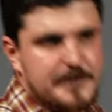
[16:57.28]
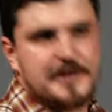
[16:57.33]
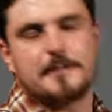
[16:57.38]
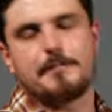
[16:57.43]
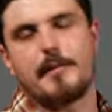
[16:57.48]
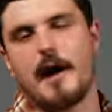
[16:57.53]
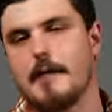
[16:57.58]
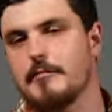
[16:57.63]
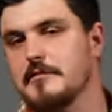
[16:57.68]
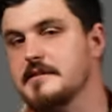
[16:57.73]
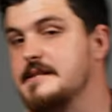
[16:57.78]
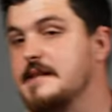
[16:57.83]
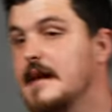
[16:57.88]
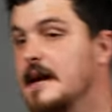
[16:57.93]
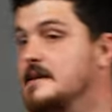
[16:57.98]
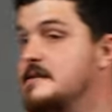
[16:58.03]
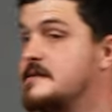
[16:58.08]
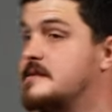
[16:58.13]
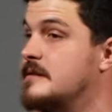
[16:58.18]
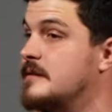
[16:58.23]
but the Bible
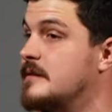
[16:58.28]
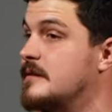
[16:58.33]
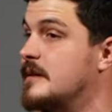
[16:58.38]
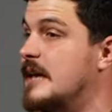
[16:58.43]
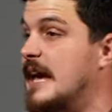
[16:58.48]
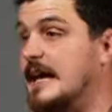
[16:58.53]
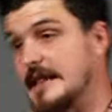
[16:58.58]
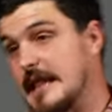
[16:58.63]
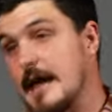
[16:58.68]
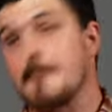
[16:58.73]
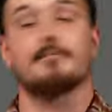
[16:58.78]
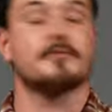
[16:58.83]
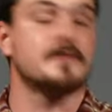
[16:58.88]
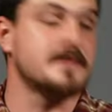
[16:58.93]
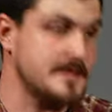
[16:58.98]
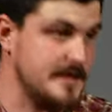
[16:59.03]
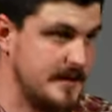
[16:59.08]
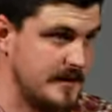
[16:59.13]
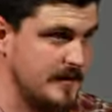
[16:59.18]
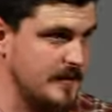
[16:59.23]
says he had
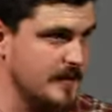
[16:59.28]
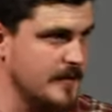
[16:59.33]
leprosy.